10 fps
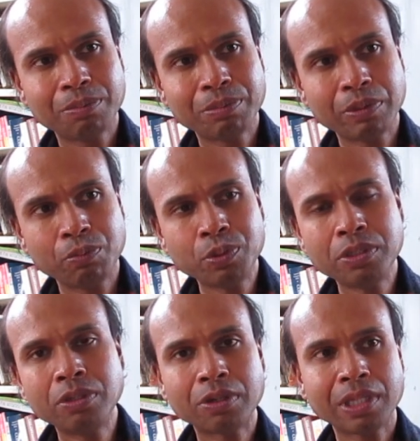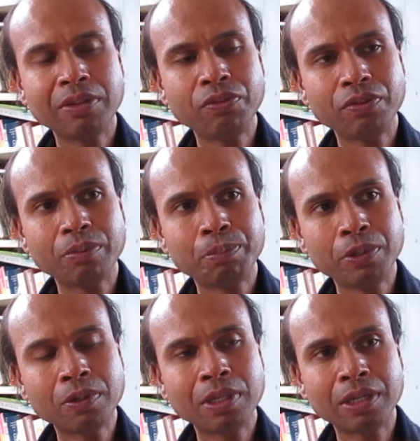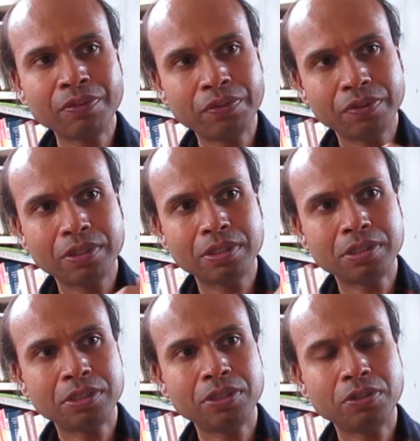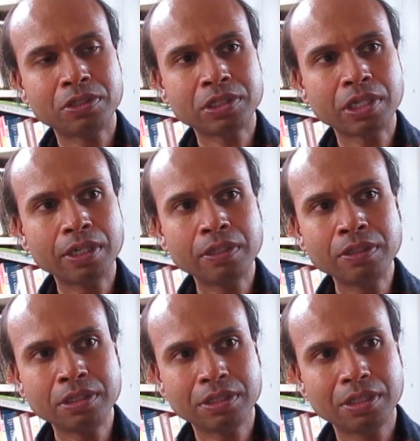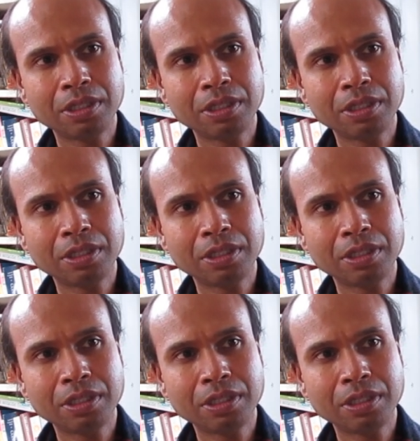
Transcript: But would you not give pure love to your child?